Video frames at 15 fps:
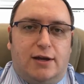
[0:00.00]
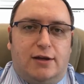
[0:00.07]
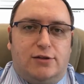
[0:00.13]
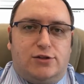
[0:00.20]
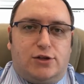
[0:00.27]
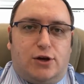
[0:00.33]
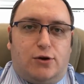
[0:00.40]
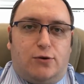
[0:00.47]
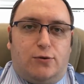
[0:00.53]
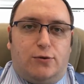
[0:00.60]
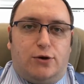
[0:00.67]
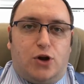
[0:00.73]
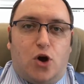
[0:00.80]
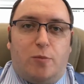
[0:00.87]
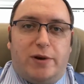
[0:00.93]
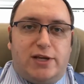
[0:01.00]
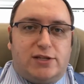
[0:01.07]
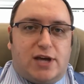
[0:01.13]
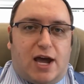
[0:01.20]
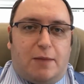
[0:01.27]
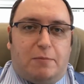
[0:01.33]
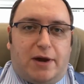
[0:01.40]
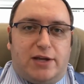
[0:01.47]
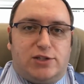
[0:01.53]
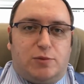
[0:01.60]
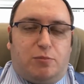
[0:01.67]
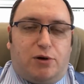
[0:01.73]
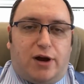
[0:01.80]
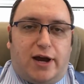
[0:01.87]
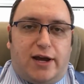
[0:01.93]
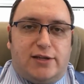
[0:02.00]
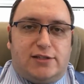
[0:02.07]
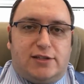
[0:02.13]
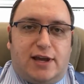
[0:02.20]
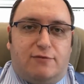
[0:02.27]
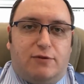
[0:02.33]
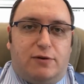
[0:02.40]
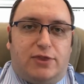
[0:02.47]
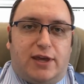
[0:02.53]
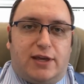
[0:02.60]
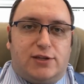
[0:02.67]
So nobody's caught by surprise. Everything is